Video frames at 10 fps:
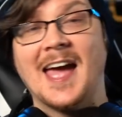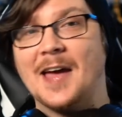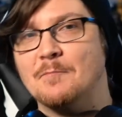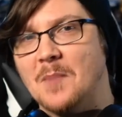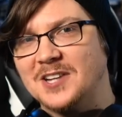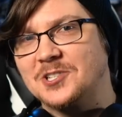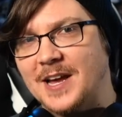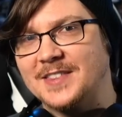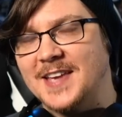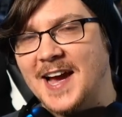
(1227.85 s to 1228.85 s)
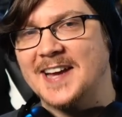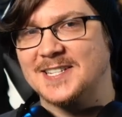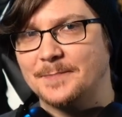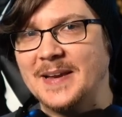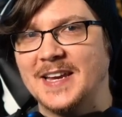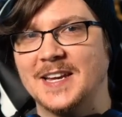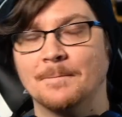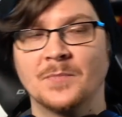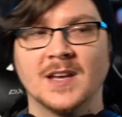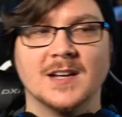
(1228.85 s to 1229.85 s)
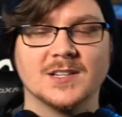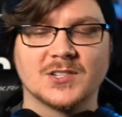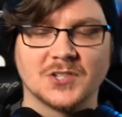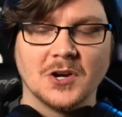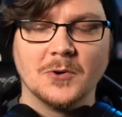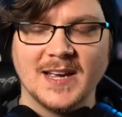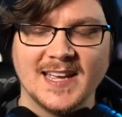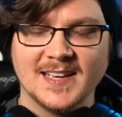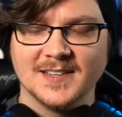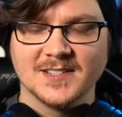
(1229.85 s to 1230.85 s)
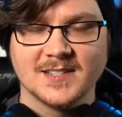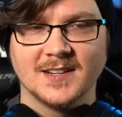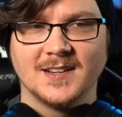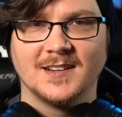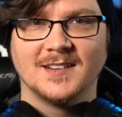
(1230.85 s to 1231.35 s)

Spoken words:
And much like the ISB, so is